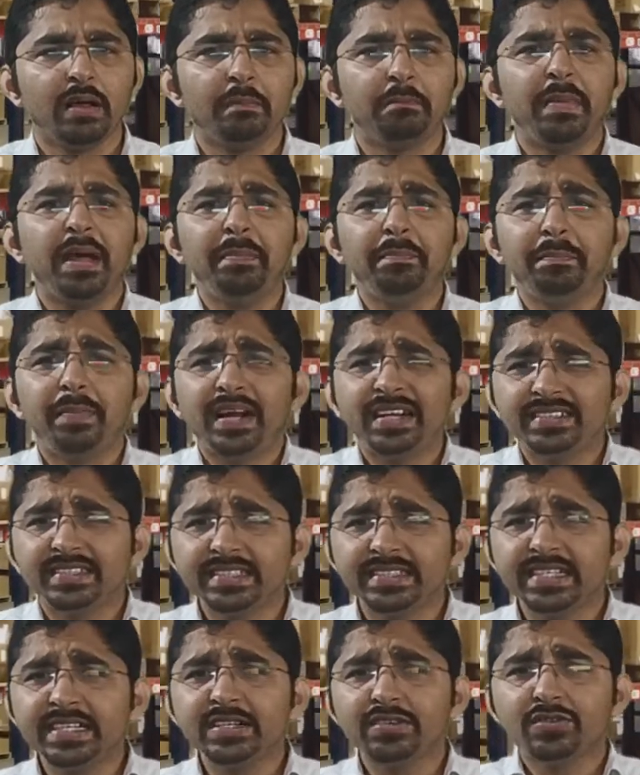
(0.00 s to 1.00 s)
By
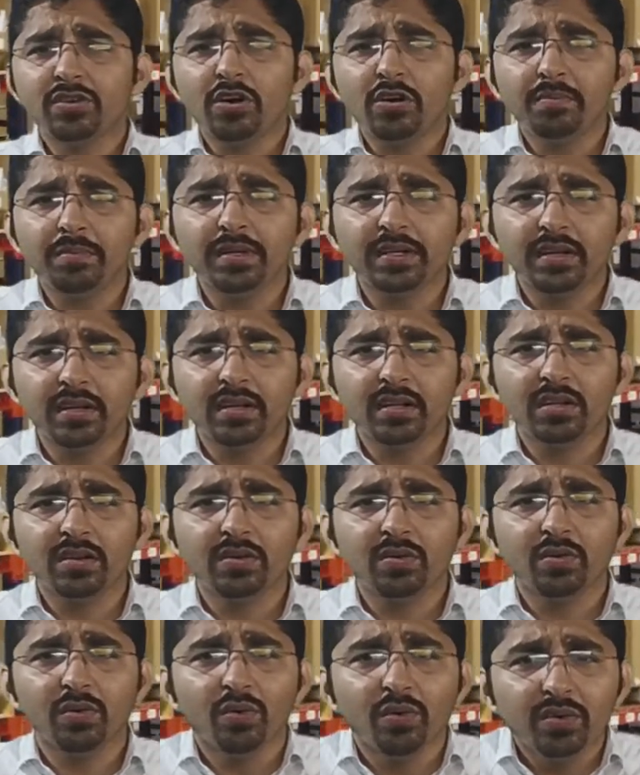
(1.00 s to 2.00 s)
purchasing raw
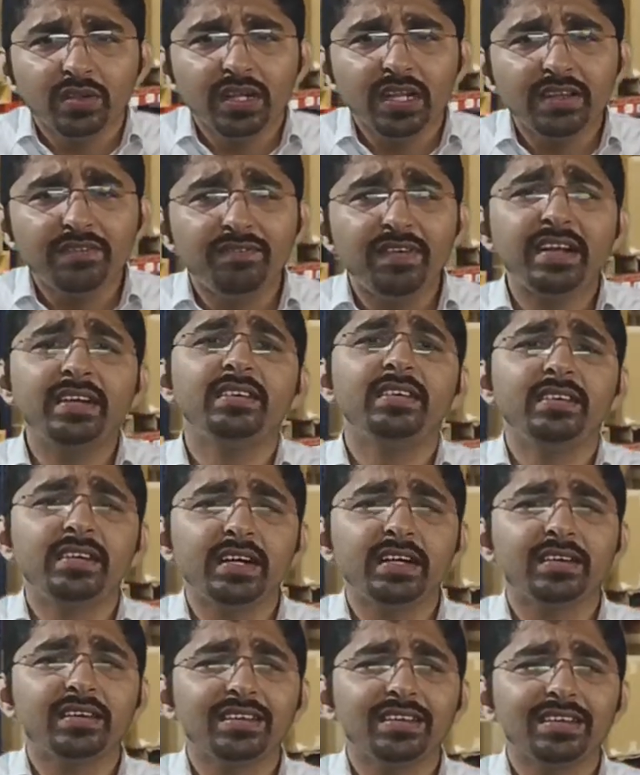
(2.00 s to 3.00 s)
material only when
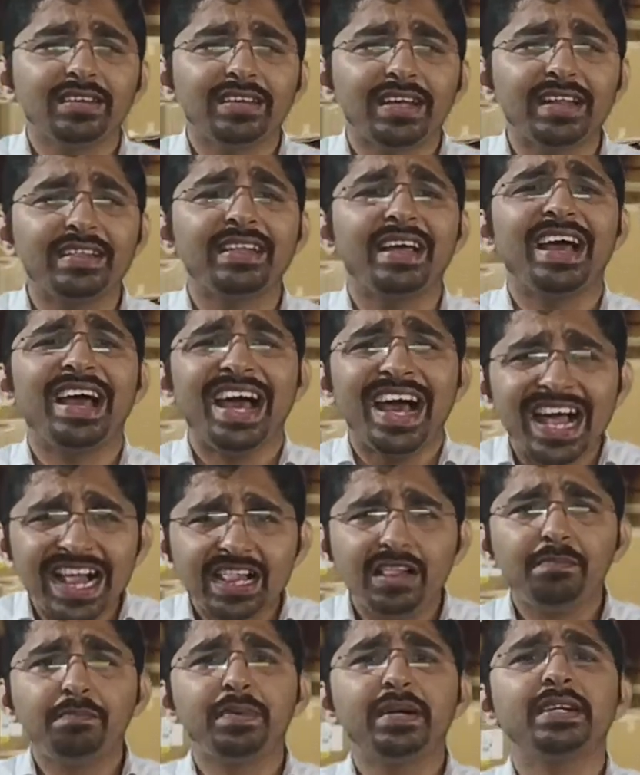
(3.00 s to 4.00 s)
needed can help